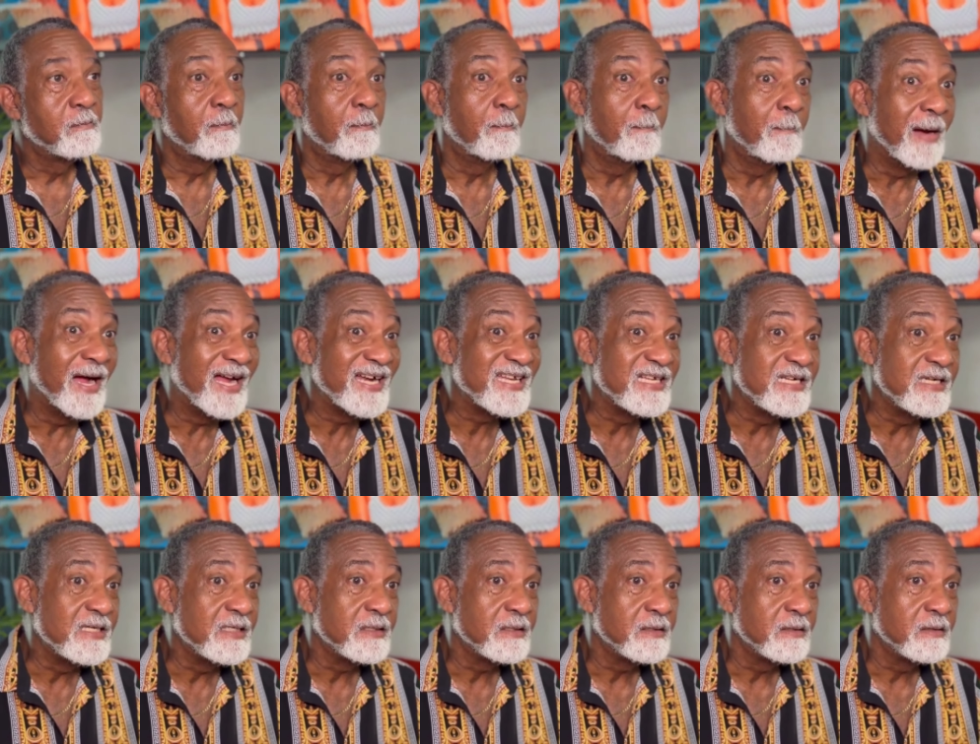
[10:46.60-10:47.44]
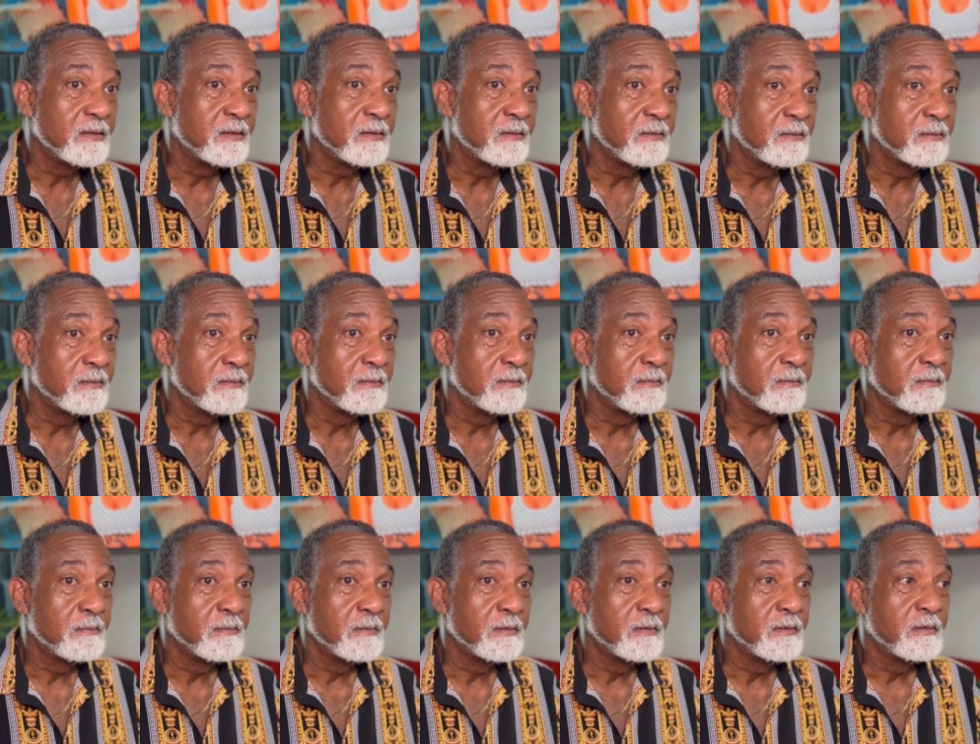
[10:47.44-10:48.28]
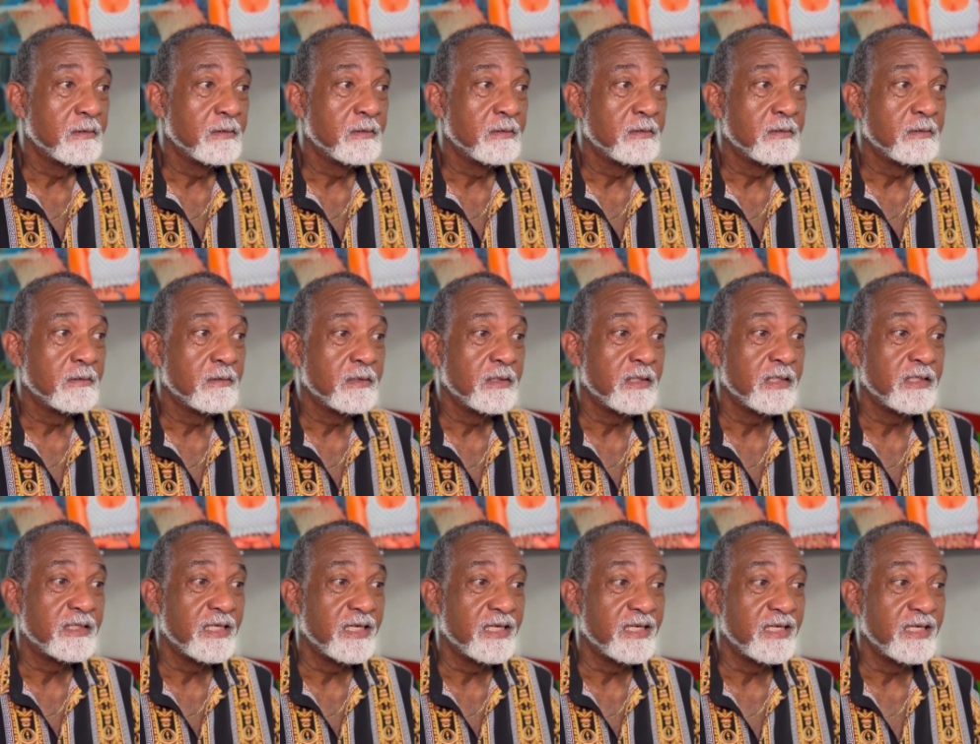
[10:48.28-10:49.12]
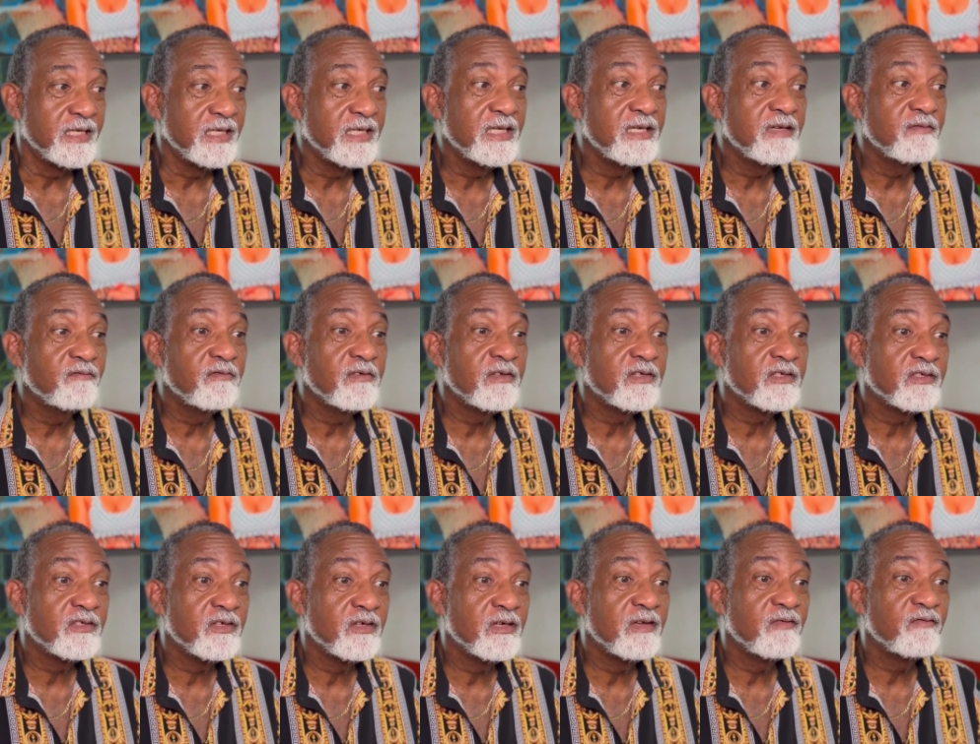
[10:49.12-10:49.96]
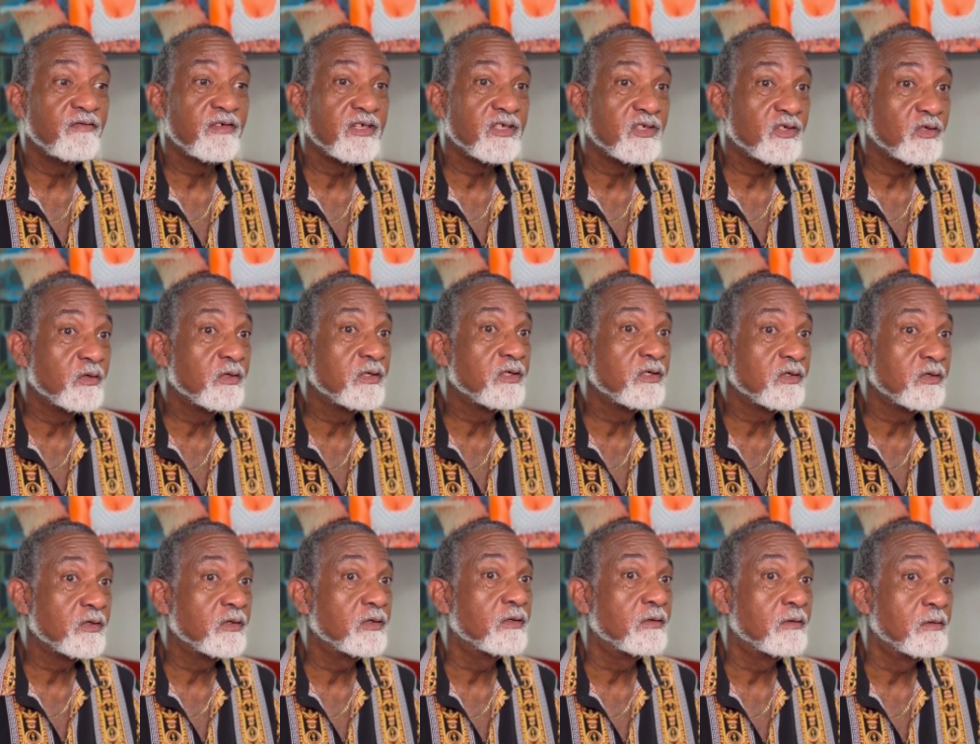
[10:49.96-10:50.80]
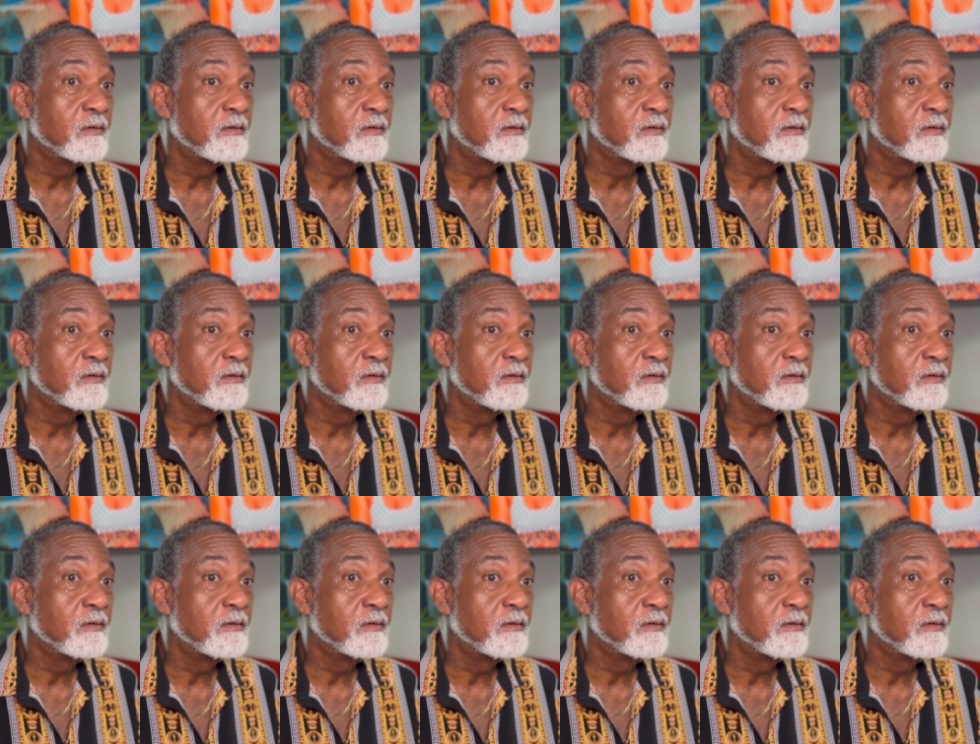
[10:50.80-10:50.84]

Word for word: Madden is an evil son of a so and so.